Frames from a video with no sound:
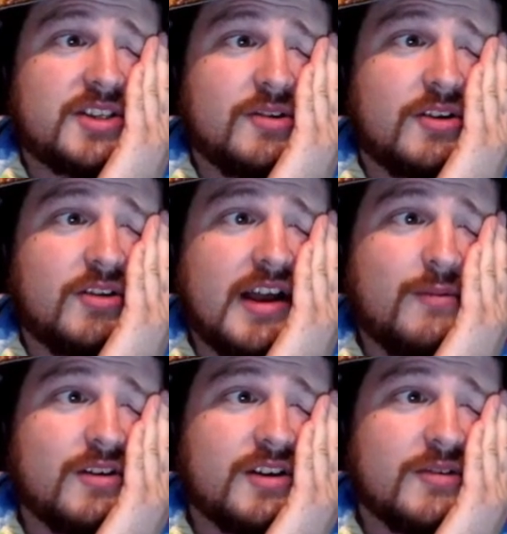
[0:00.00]
so
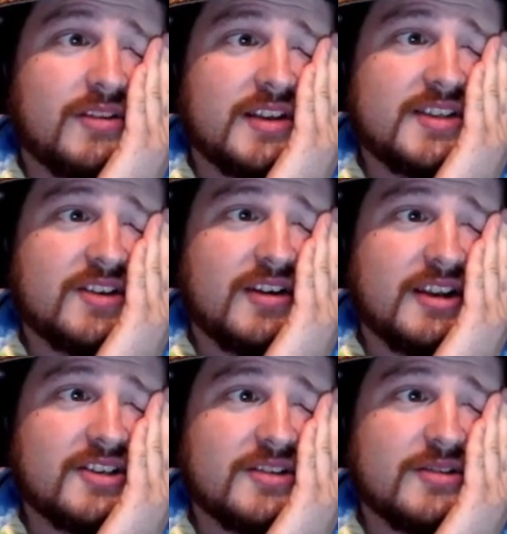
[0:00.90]
glad we're doing this on
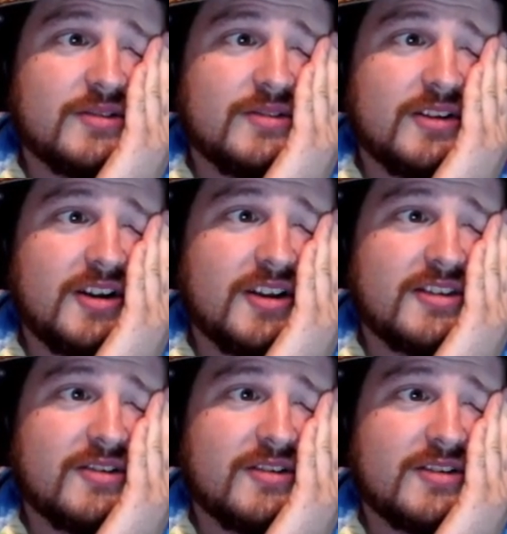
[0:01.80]
a, two, on a
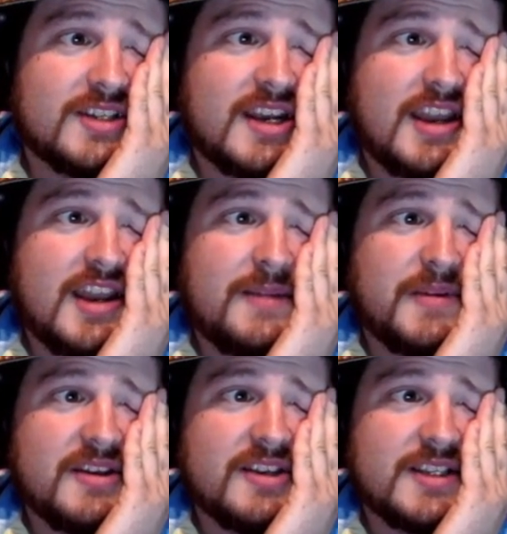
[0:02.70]
Thursday,
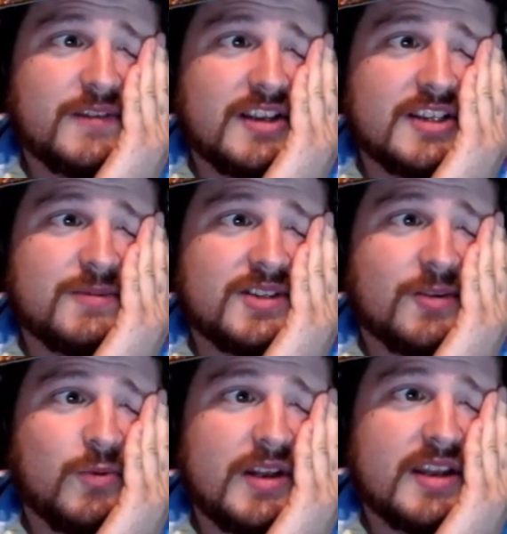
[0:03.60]
because if this was the
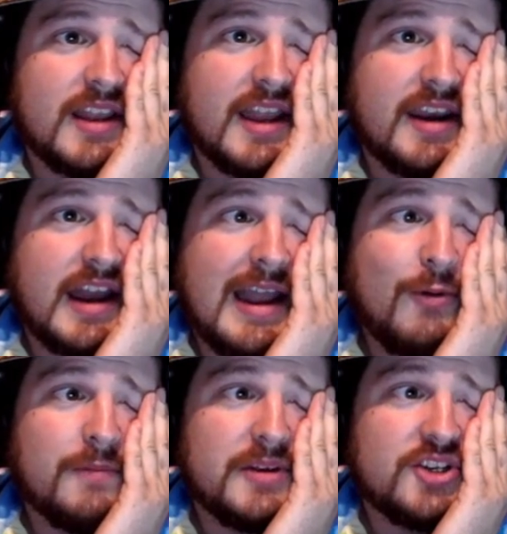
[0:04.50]
weekend, I
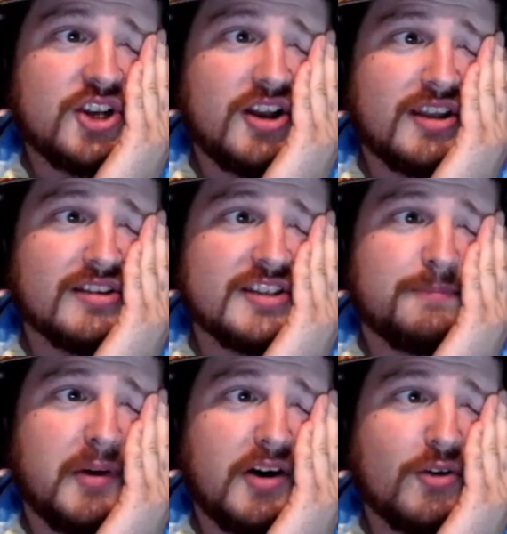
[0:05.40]
would be chugging this
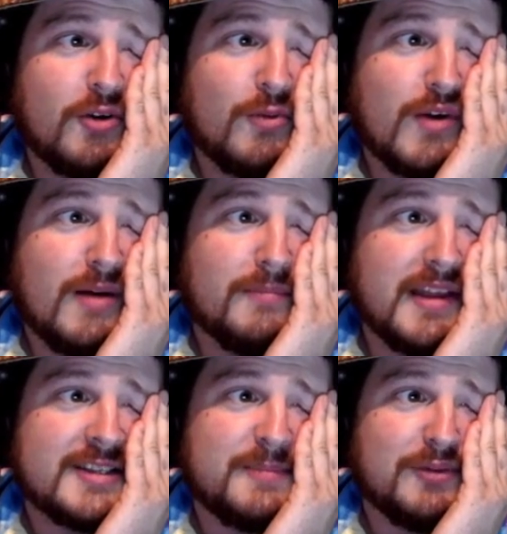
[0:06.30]
bottle of rum
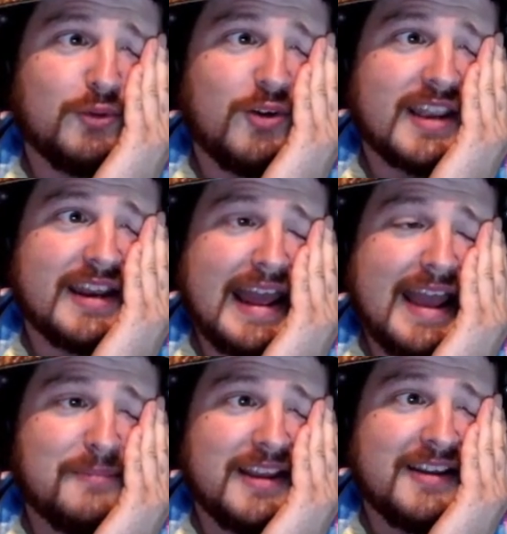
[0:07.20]
that's been looking
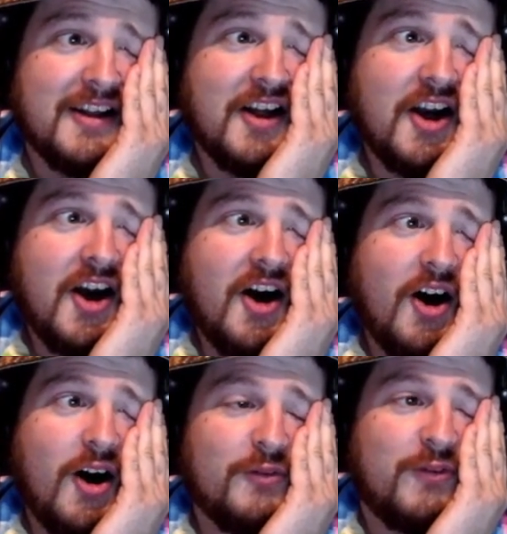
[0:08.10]
at me
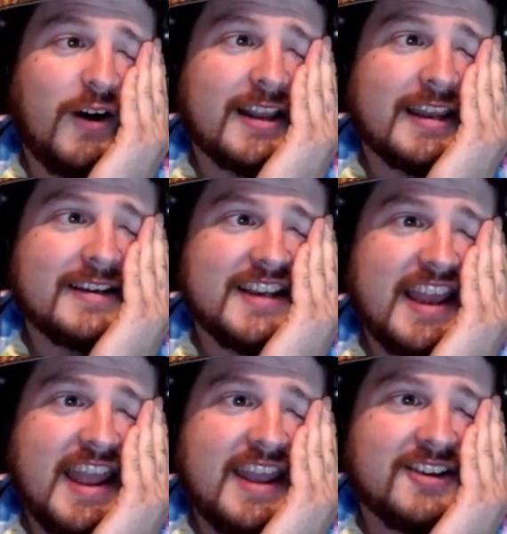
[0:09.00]
all fucking
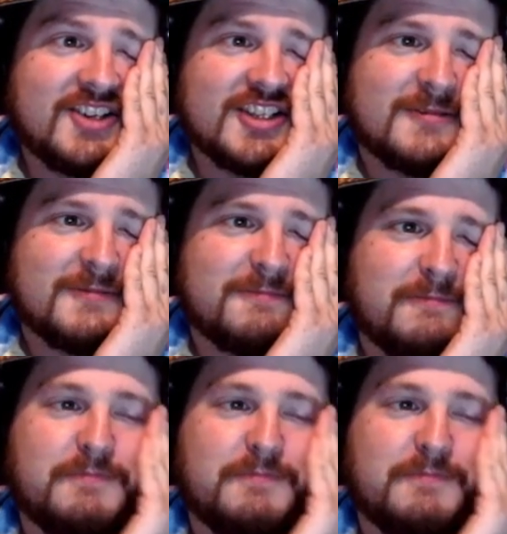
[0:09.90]
day, just, oh, we're,